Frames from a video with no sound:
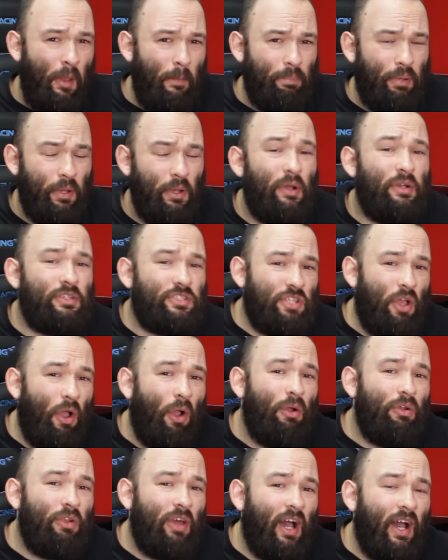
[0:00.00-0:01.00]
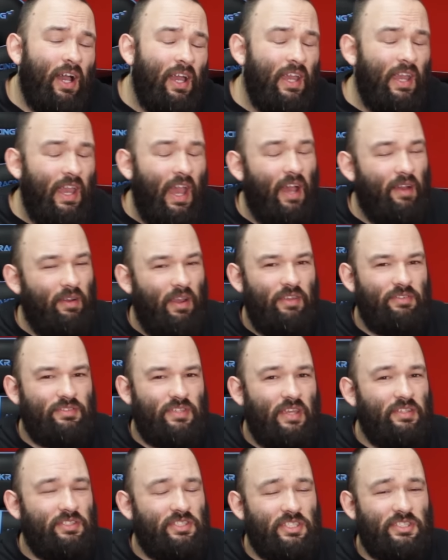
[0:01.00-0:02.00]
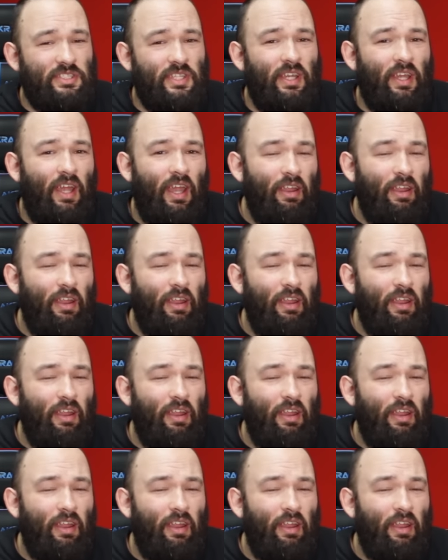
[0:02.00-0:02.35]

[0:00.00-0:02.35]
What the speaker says: per toner is just